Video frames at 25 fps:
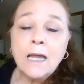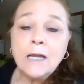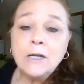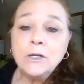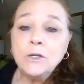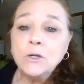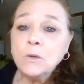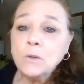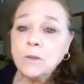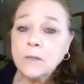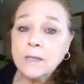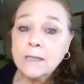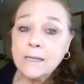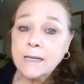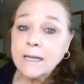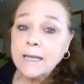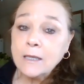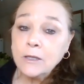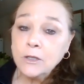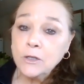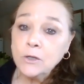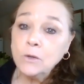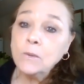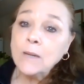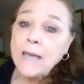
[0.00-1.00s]
And
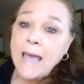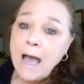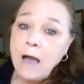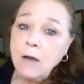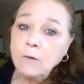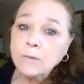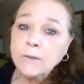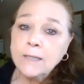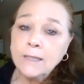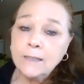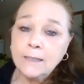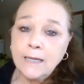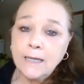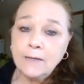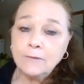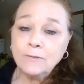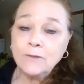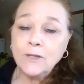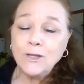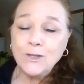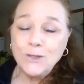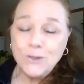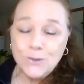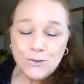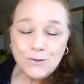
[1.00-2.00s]
you
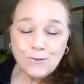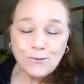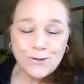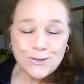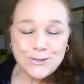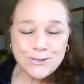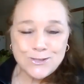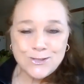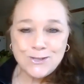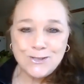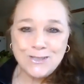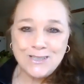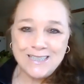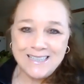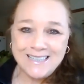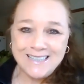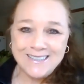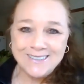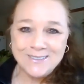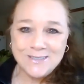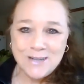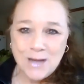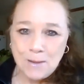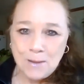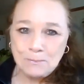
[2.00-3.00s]
calculate the universal
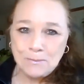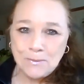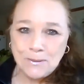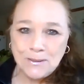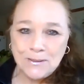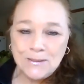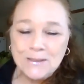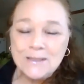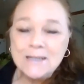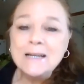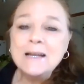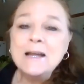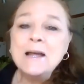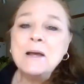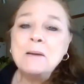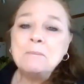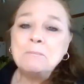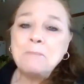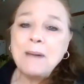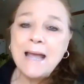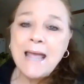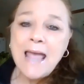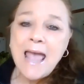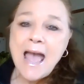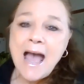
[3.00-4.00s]
year number
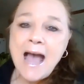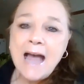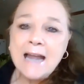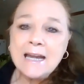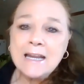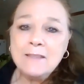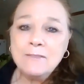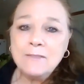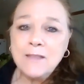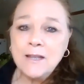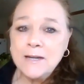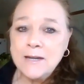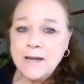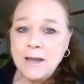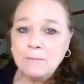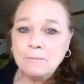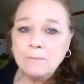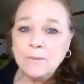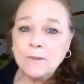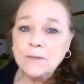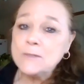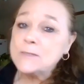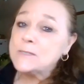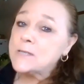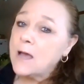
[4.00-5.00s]
by adding the
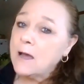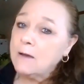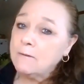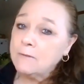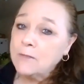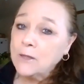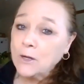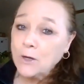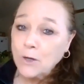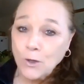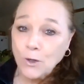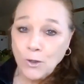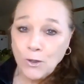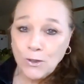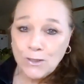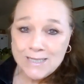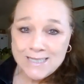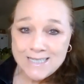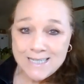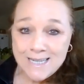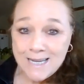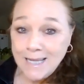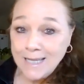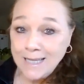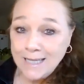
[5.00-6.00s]
numbers of the
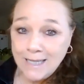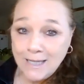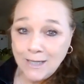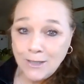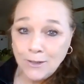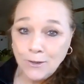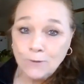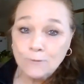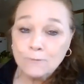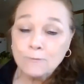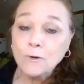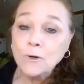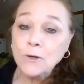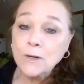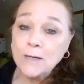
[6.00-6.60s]
current year.